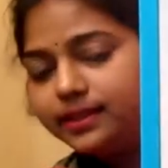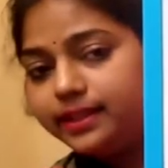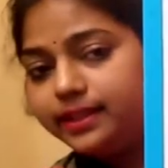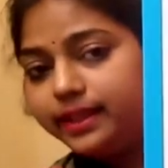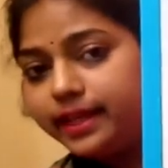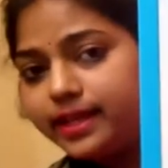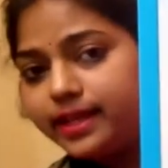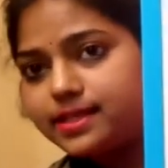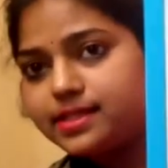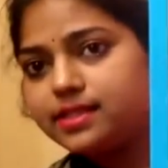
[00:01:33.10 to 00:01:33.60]

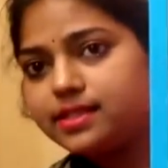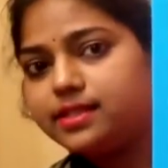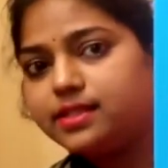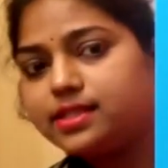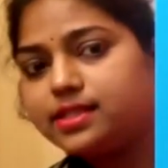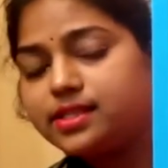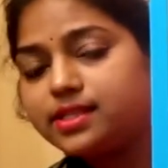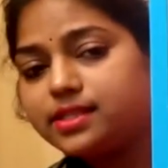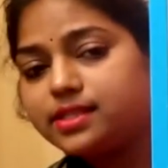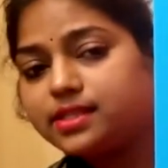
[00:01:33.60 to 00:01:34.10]
Yes,
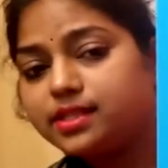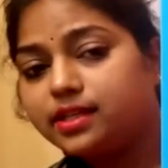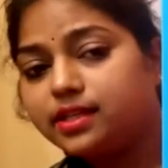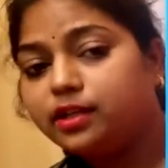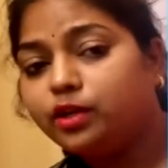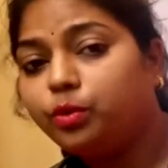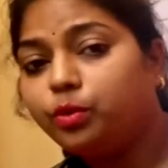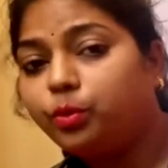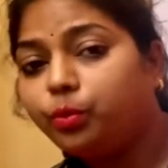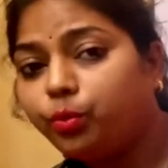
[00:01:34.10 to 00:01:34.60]
this is a
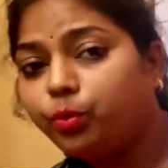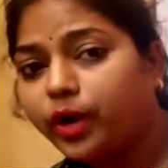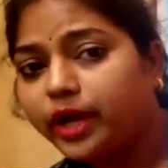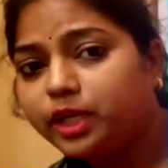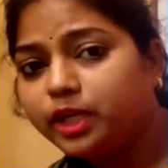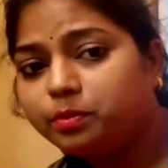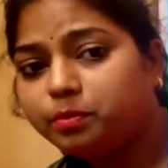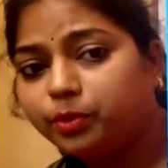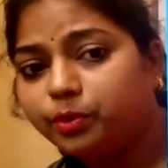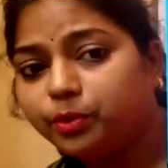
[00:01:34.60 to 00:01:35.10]

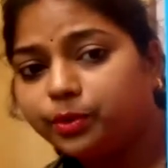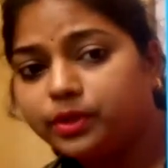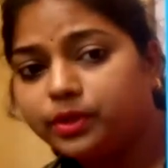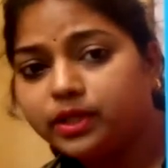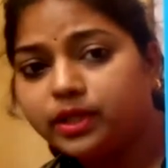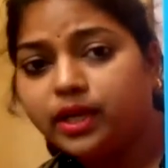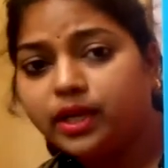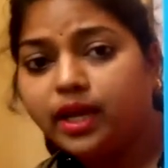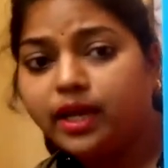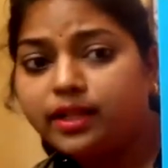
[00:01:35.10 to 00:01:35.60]
whiteboard.
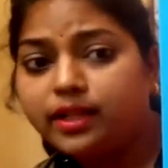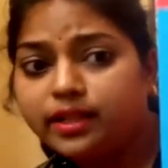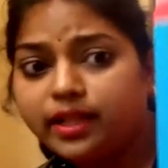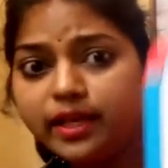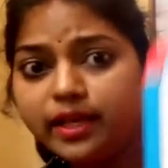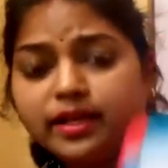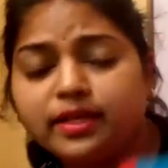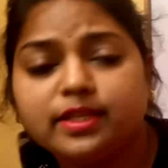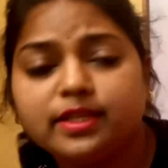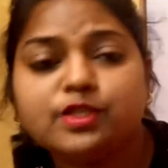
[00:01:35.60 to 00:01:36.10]

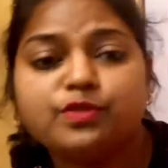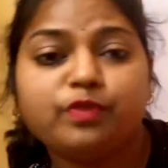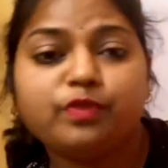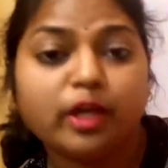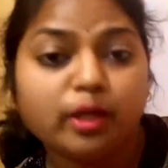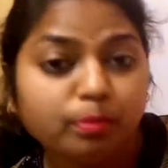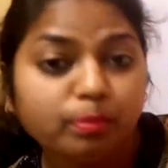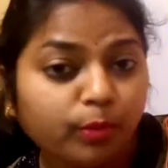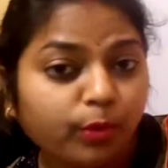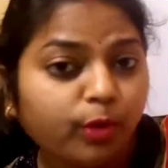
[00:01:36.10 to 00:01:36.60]
There is
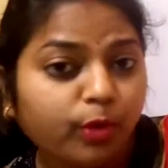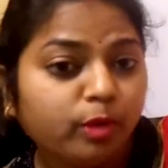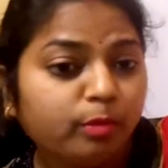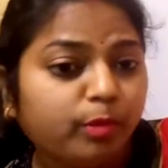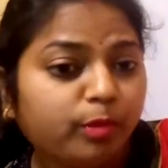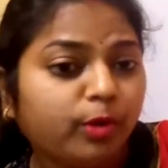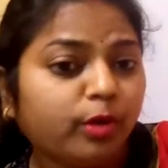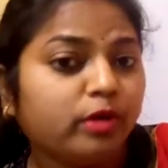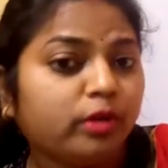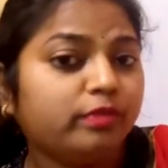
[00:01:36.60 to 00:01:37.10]
one more
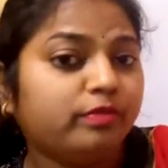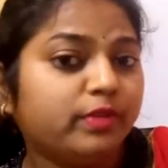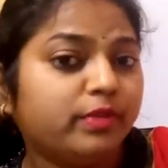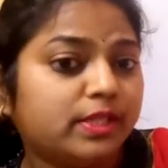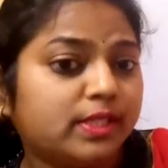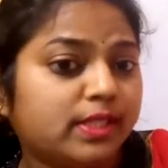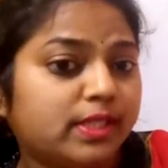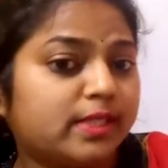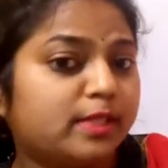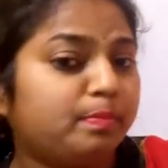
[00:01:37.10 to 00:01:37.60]
board
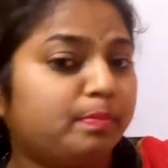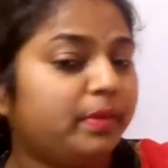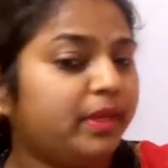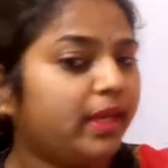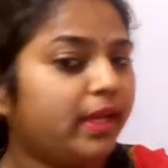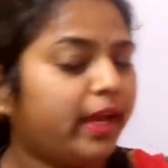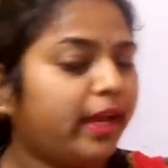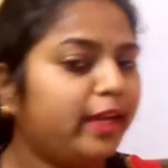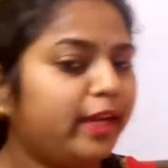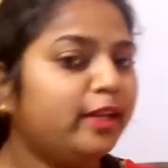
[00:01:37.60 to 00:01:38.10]
which is
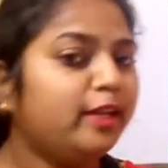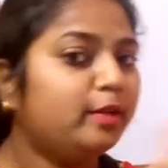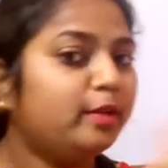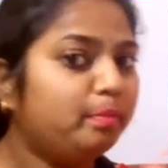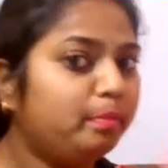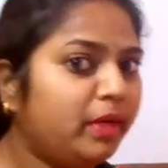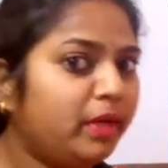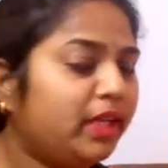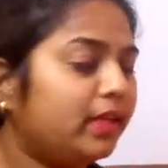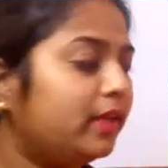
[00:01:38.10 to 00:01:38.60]
behind
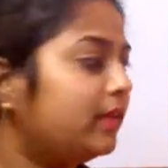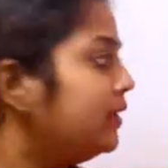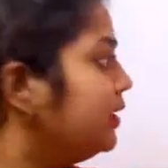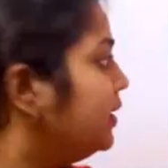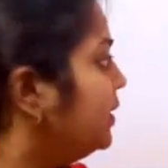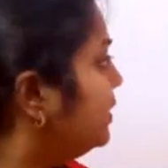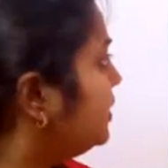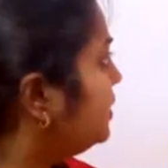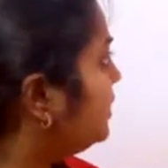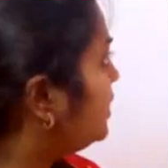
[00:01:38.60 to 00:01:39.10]
me.
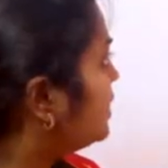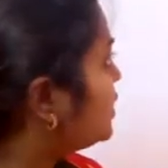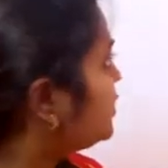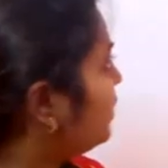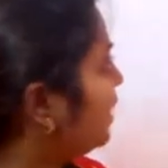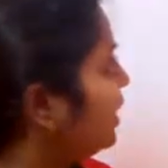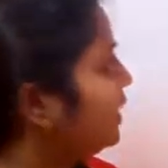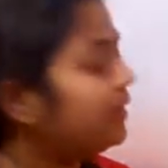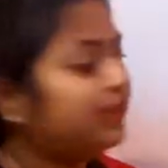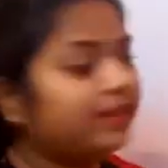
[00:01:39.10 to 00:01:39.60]
This
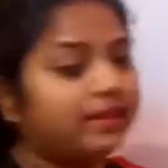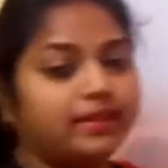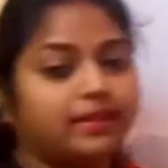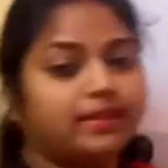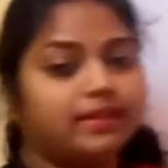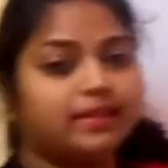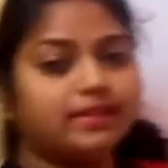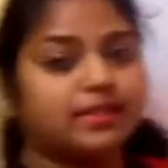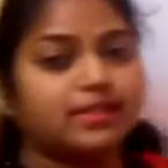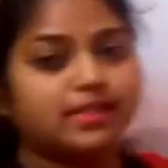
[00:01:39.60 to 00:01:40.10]
one.
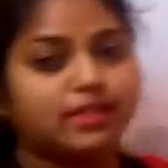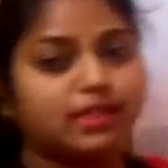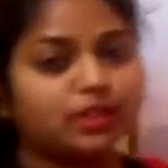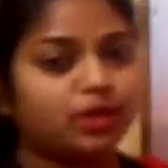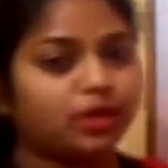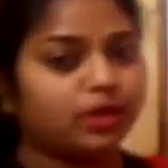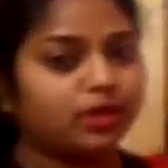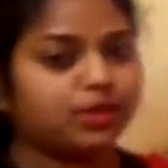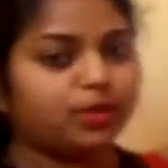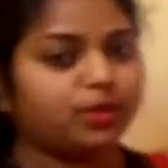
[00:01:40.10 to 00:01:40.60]
This is
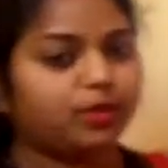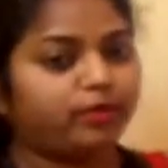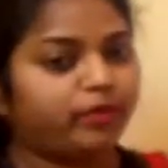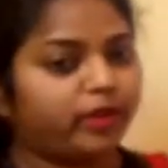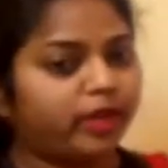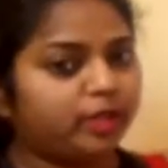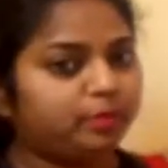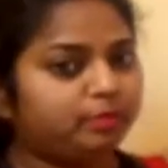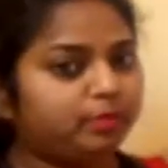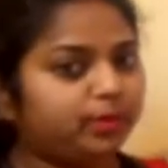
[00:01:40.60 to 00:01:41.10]
also a
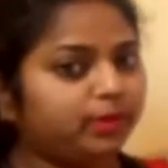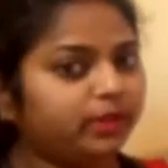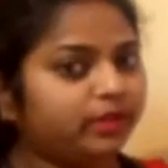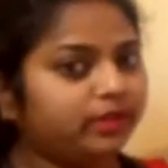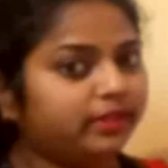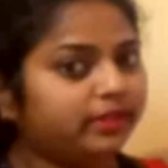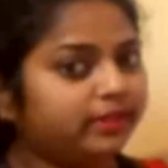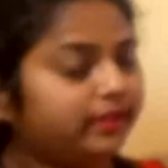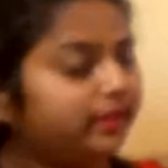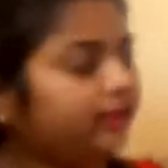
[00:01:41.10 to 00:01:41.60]
whiteboard.
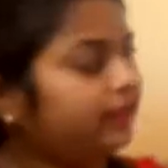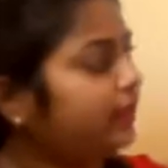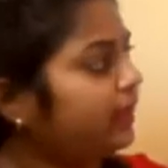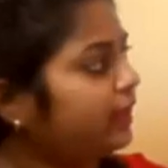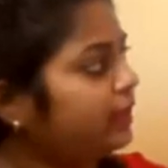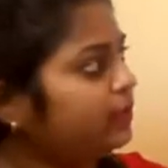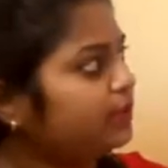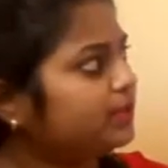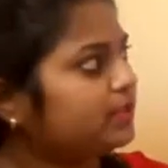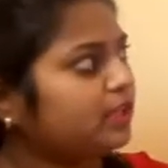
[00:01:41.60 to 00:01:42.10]

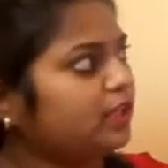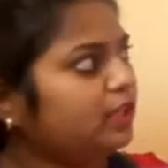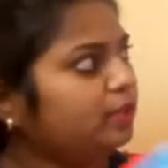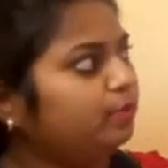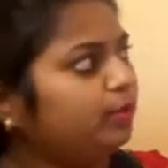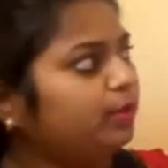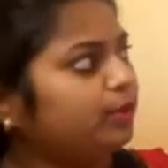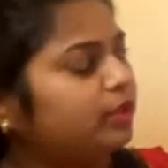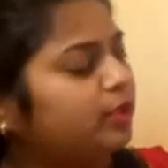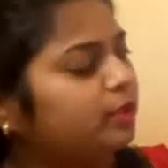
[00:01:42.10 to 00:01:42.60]
Can you see
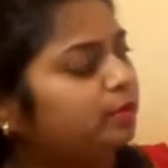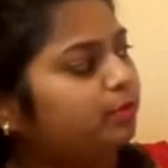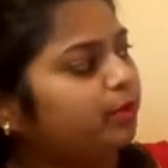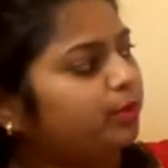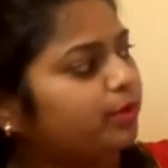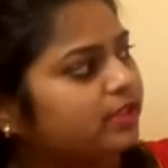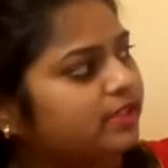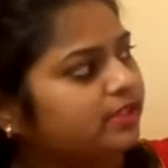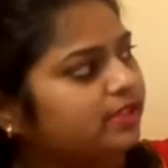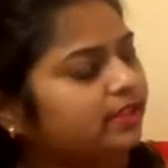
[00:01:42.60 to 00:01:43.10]
both the
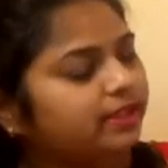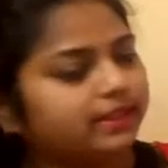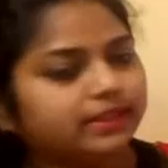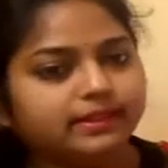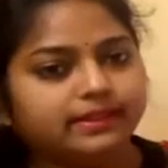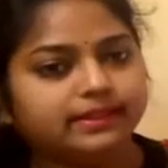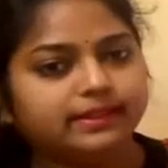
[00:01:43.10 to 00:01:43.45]
boards here?